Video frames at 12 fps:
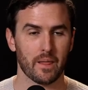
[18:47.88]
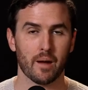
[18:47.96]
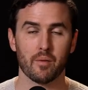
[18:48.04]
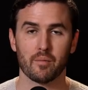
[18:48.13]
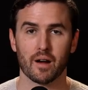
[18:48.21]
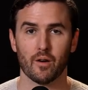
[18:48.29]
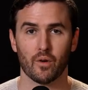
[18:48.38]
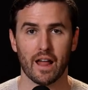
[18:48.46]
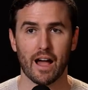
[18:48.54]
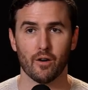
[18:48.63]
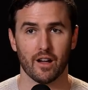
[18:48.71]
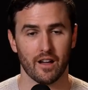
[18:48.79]
I remember I, when,
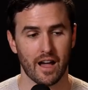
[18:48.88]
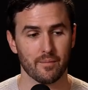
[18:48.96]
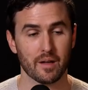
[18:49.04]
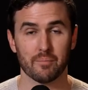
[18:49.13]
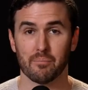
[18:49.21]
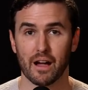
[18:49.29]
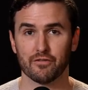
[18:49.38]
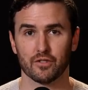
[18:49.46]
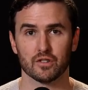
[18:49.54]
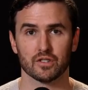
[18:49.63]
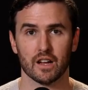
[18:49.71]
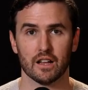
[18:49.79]
how I made my
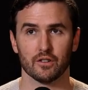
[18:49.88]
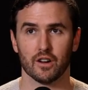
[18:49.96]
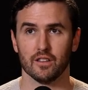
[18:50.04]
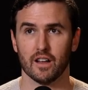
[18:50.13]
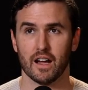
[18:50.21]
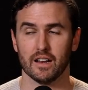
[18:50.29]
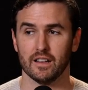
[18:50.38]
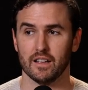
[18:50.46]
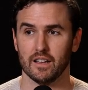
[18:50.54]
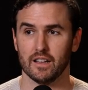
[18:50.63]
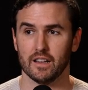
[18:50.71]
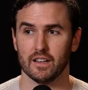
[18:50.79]
first dollar online,
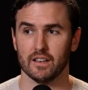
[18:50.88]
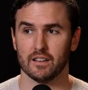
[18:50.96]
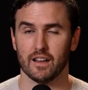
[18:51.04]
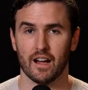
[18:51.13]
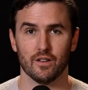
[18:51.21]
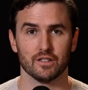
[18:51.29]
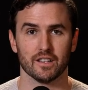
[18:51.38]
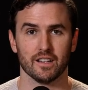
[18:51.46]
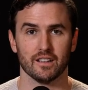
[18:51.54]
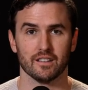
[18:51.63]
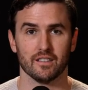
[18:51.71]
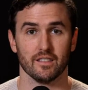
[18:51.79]
and I was
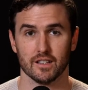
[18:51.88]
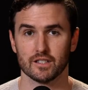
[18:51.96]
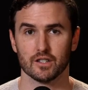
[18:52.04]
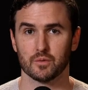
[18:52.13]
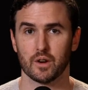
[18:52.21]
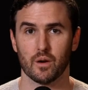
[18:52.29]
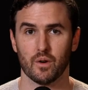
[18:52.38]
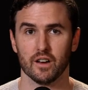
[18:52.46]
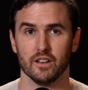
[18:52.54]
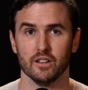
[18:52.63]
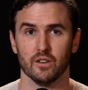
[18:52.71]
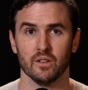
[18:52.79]
like, "This is what I
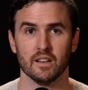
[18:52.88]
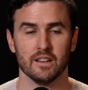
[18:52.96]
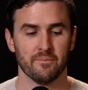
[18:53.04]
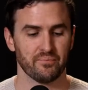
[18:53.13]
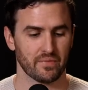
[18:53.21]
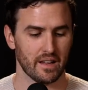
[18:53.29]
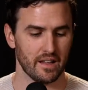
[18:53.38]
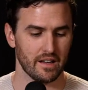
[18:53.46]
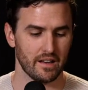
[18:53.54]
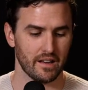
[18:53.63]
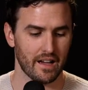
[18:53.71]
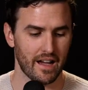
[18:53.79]
want to do,"
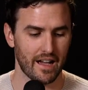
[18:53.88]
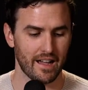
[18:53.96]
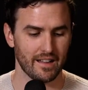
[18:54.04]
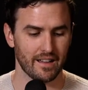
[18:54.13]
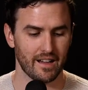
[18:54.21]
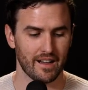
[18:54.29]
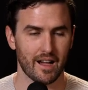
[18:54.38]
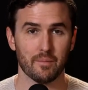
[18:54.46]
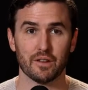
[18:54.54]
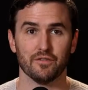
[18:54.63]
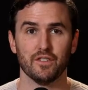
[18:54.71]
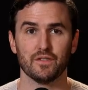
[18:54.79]
and I uh, I
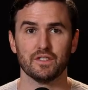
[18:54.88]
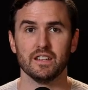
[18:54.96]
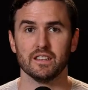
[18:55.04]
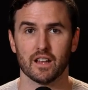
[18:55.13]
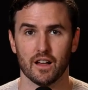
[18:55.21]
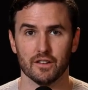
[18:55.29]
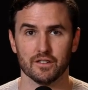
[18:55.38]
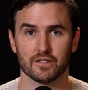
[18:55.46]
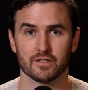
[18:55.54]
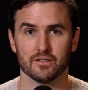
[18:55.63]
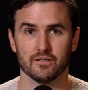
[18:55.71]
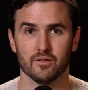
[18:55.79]
made fifteen
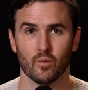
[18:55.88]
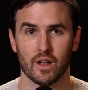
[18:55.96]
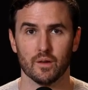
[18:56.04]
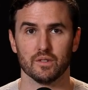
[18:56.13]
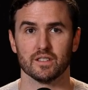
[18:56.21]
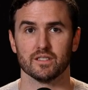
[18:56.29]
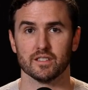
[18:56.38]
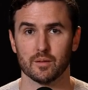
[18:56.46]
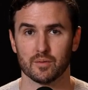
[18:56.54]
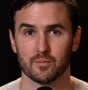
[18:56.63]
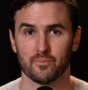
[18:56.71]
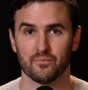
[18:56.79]
dollars while I was
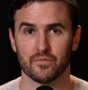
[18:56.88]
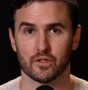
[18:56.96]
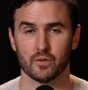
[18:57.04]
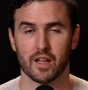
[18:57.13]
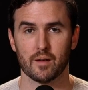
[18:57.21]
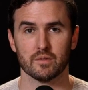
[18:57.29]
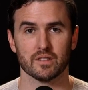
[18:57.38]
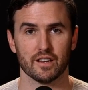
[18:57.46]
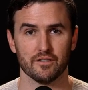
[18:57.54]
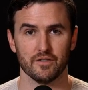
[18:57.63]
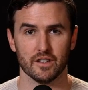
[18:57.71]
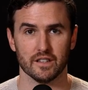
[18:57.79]
asleep through
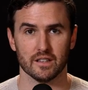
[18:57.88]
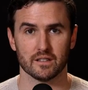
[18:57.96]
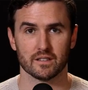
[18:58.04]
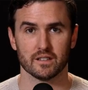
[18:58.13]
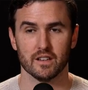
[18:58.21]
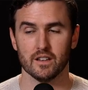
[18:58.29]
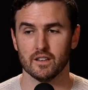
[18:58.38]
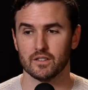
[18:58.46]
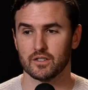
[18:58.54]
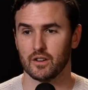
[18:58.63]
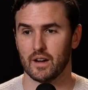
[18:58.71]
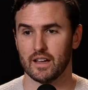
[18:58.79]
Amazon affiliates.
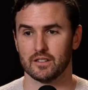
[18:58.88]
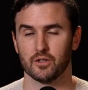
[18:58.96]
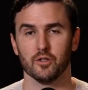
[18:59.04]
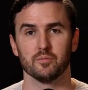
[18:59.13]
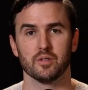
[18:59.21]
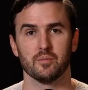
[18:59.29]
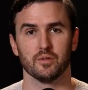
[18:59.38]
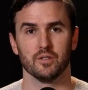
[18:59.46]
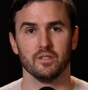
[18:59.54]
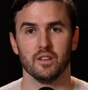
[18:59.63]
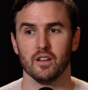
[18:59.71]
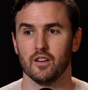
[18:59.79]
So I had told
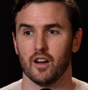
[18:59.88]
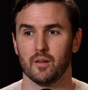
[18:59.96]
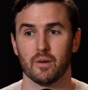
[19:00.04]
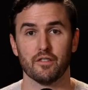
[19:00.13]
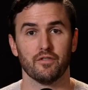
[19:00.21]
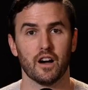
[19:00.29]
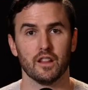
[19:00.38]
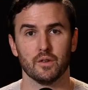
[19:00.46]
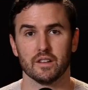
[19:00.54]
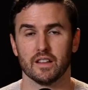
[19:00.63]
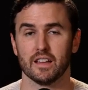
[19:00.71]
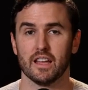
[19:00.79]
people on my
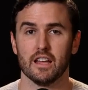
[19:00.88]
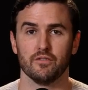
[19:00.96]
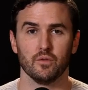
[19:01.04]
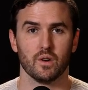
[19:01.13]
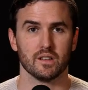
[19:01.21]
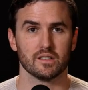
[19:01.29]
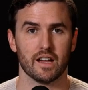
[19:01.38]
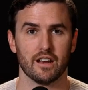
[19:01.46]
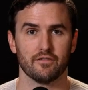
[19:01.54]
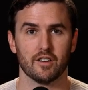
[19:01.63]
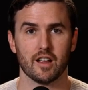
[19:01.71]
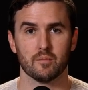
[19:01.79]
following, like, "Hey, if you want to
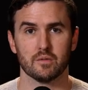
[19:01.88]
sign up for